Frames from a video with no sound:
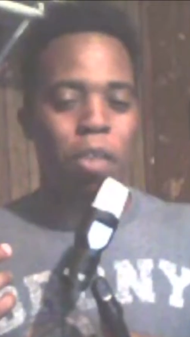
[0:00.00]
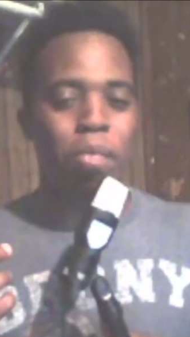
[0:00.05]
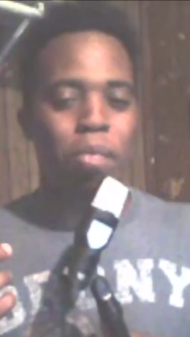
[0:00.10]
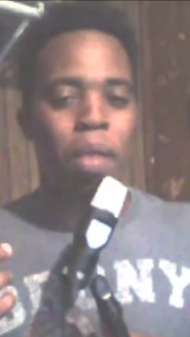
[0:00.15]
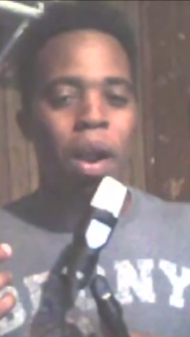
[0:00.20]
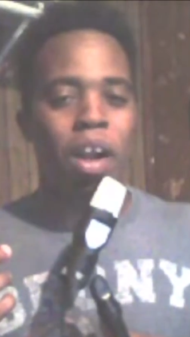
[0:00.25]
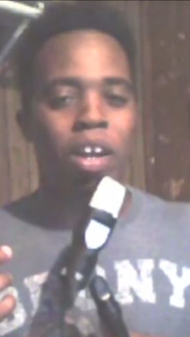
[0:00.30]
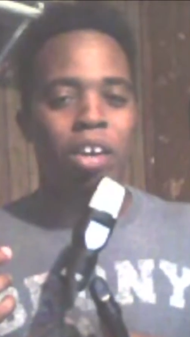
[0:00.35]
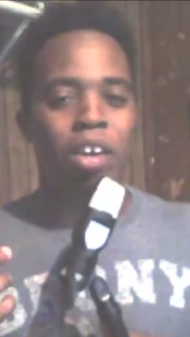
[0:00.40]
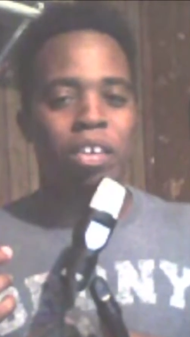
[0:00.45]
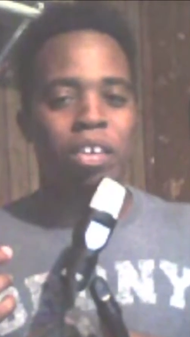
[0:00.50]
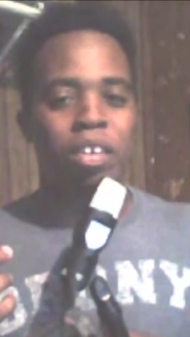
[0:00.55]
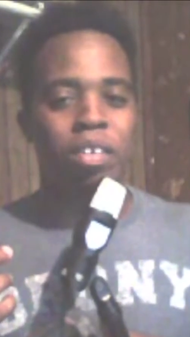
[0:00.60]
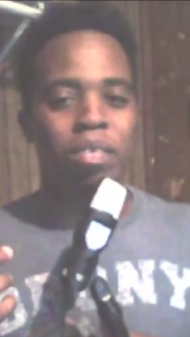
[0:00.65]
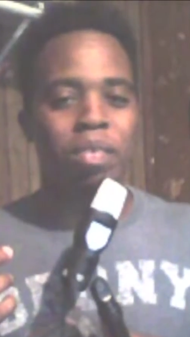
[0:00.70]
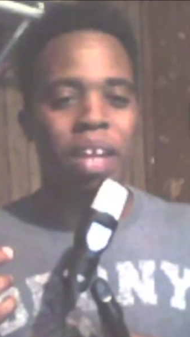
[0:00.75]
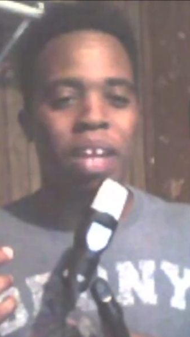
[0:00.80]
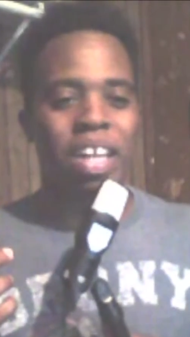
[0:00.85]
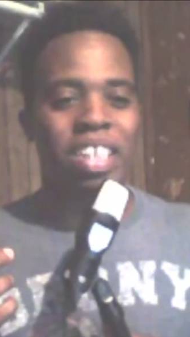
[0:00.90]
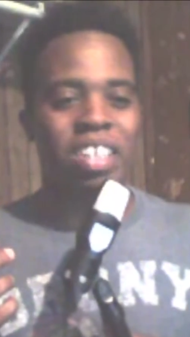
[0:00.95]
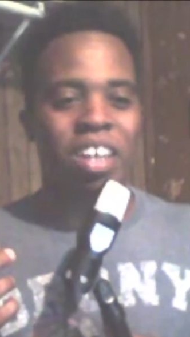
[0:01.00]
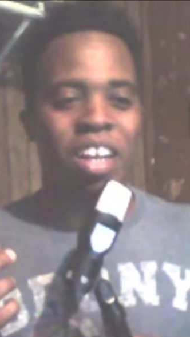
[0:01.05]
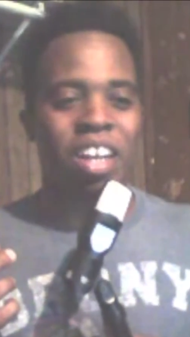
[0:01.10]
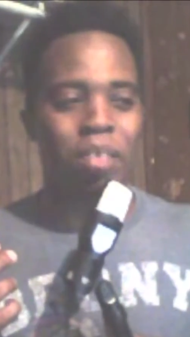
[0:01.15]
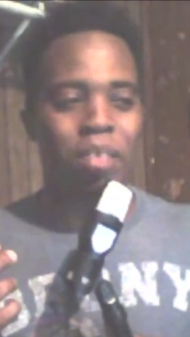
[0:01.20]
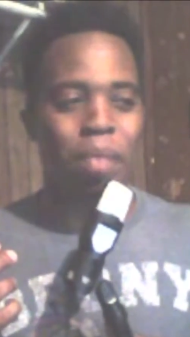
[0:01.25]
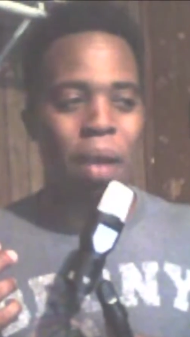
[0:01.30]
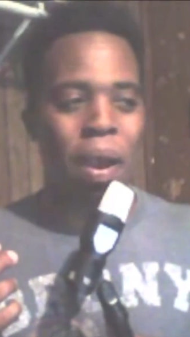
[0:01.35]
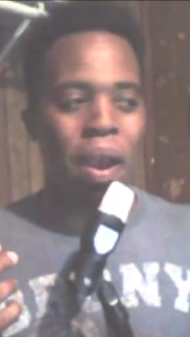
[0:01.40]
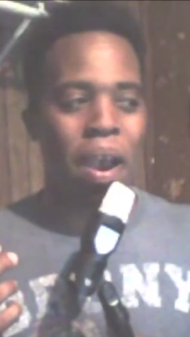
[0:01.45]
monger of like talking
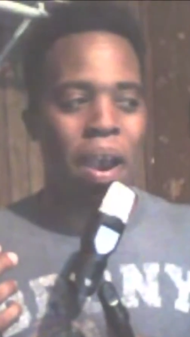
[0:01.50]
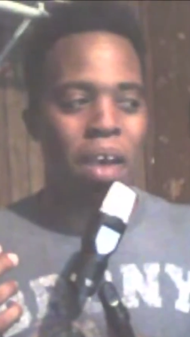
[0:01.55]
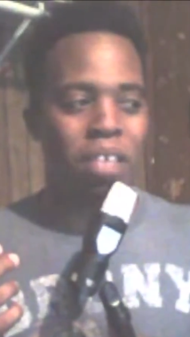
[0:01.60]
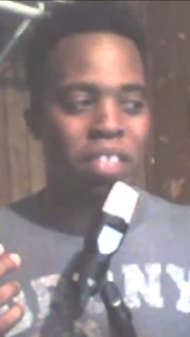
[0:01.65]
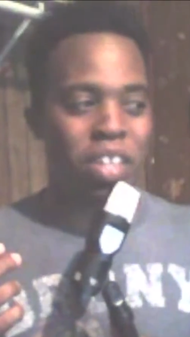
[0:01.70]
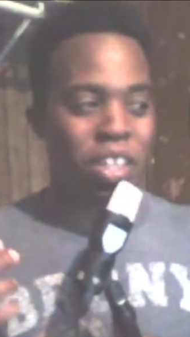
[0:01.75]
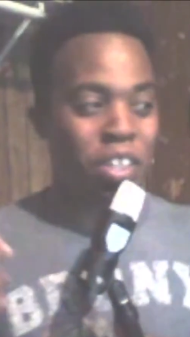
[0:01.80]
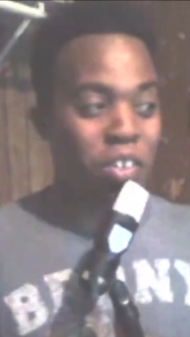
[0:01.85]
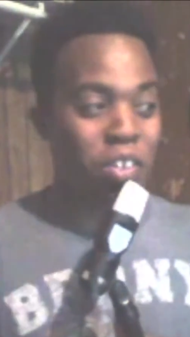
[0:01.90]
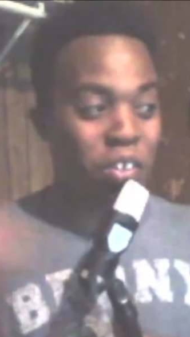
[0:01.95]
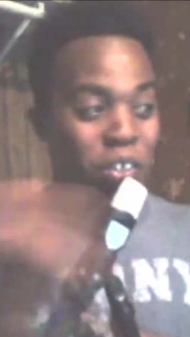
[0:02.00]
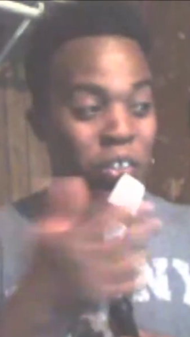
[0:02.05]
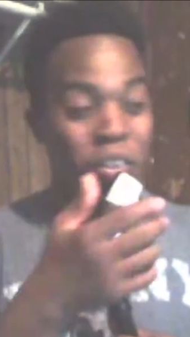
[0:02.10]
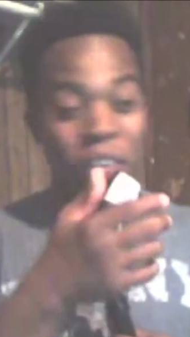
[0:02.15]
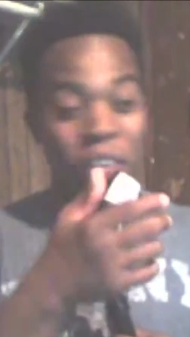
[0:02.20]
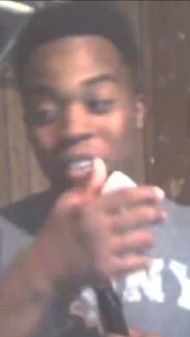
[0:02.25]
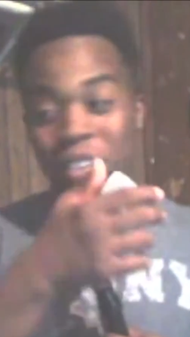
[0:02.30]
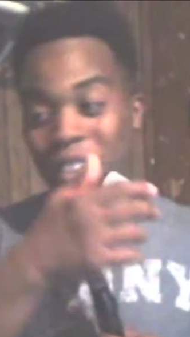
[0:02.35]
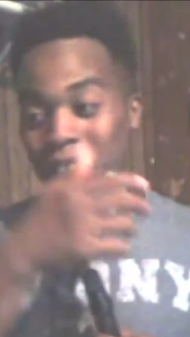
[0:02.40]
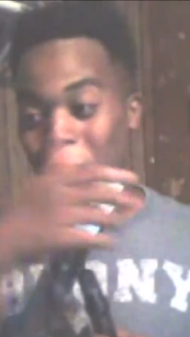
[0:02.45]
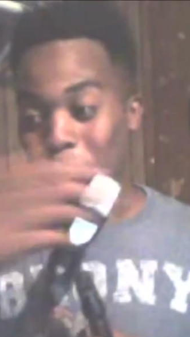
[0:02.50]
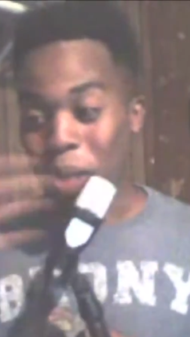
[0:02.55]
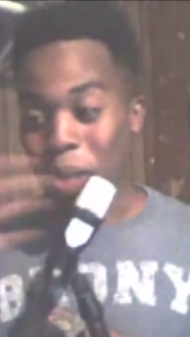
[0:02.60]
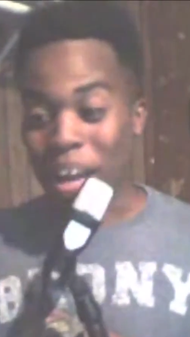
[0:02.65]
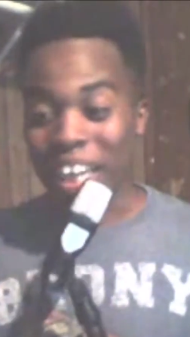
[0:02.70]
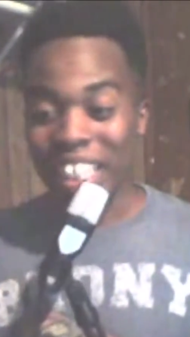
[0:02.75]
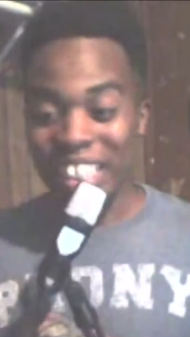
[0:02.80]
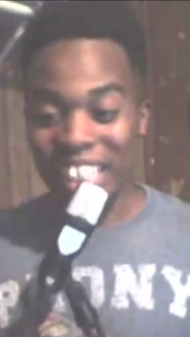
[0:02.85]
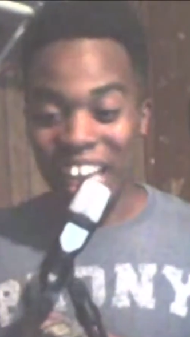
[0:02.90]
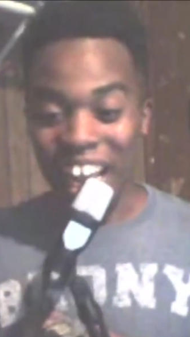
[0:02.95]
about how the unicorns and the
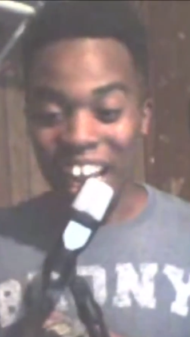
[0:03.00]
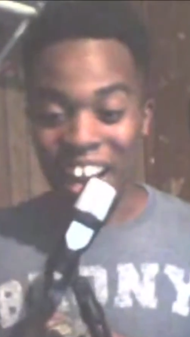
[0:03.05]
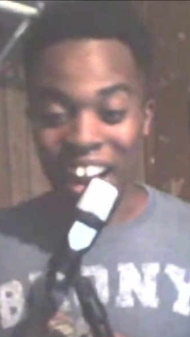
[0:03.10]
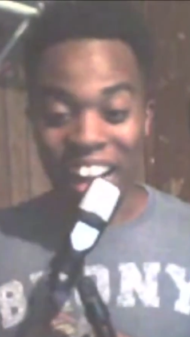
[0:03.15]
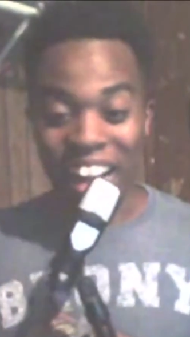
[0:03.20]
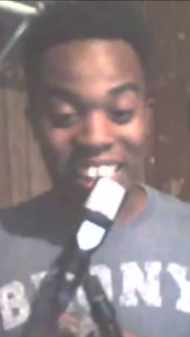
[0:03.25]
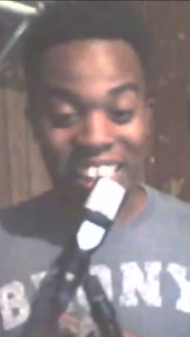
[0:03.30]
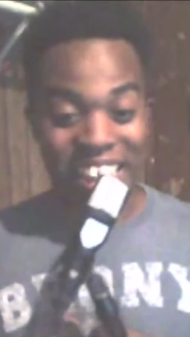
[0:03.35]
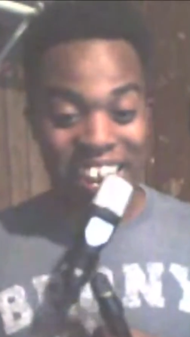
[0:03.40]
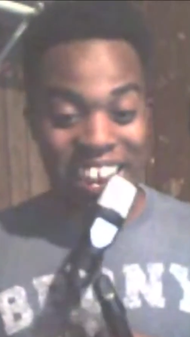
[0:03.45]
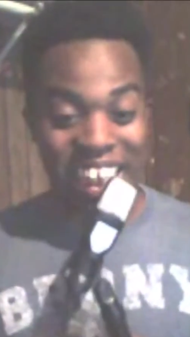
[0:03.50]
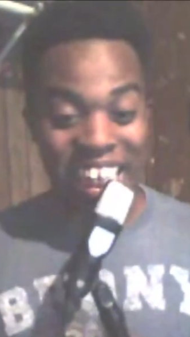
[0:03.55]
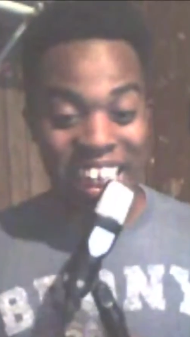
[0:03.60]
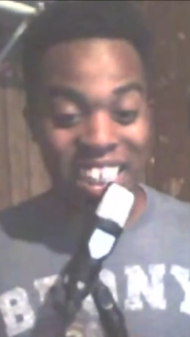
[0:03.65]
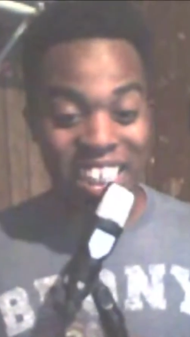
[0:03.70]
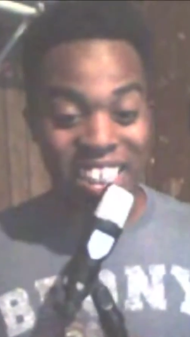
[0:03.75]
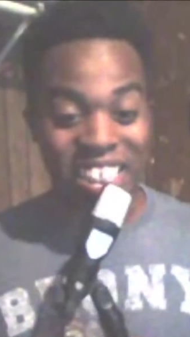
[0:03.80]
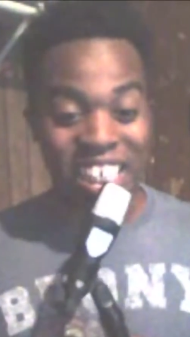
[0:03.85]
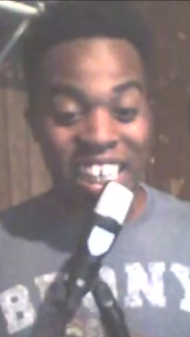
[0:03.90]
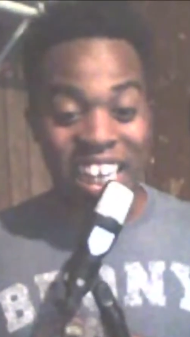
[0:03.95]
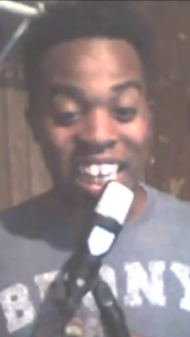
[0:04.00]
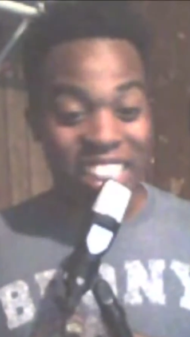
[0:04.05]
Pegasi are out to get us.